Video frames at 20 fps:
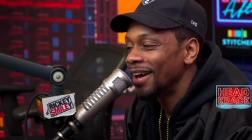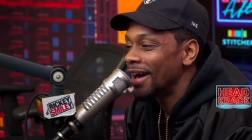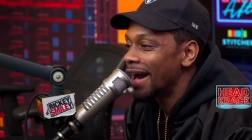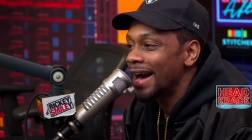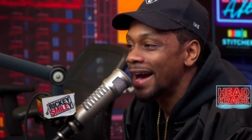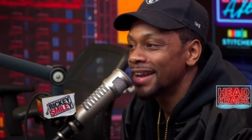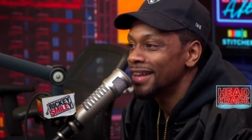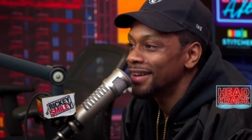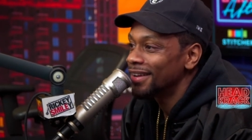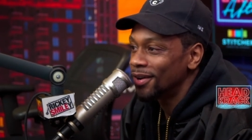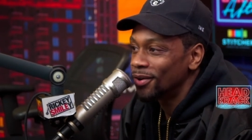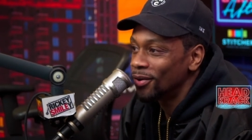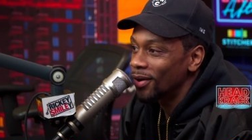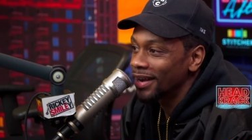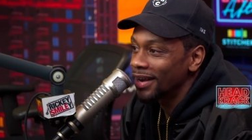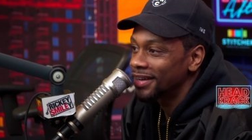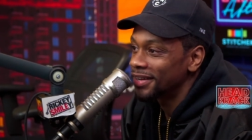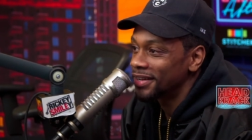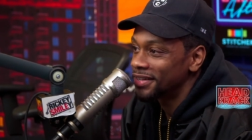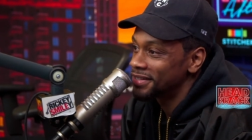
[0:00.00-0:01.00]
I didn't know
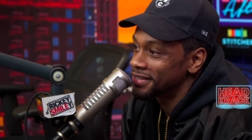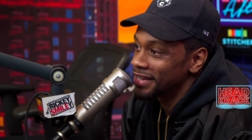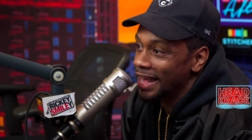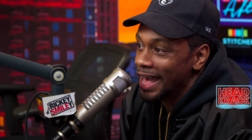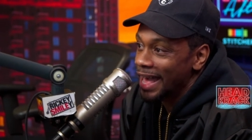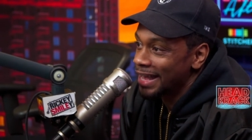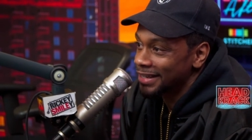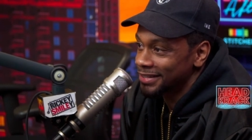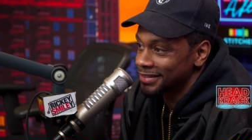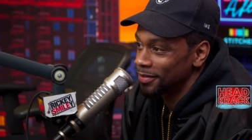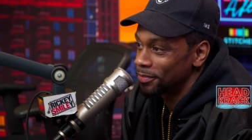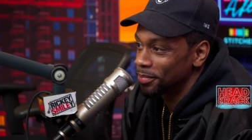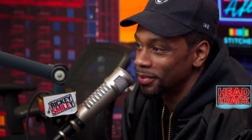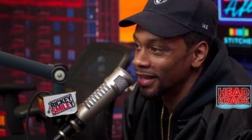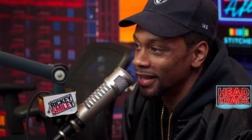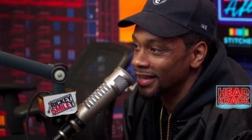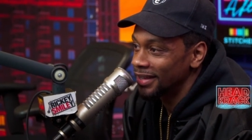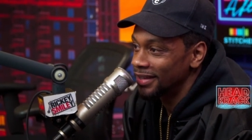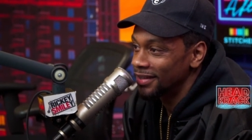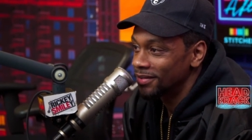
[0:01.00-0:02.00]
I could have just asked to
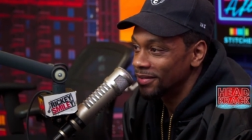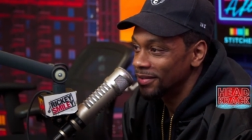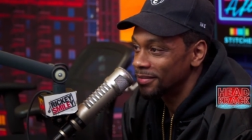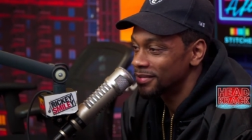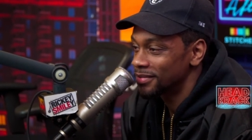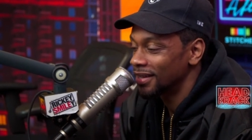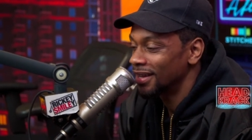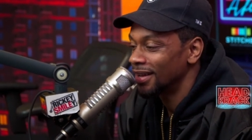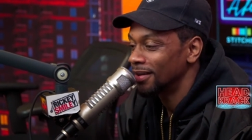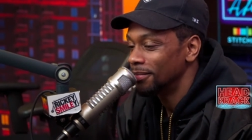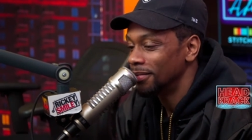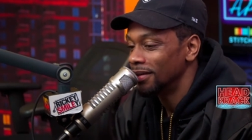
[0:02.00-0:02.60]
play, you know what I'm saying?